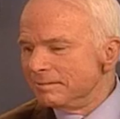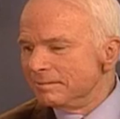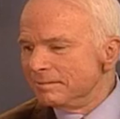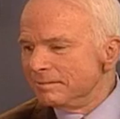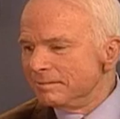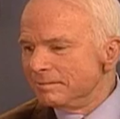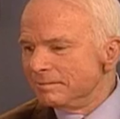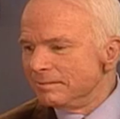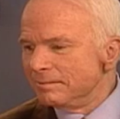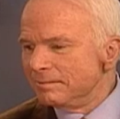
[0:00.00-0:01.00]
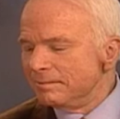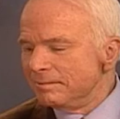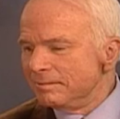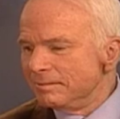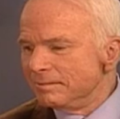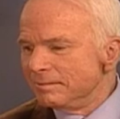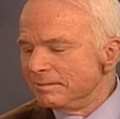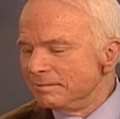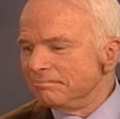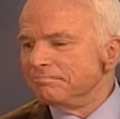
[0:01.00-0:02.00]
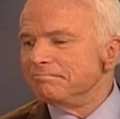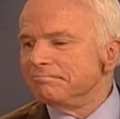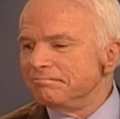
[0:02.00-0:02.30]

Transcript: This person isn't speaking.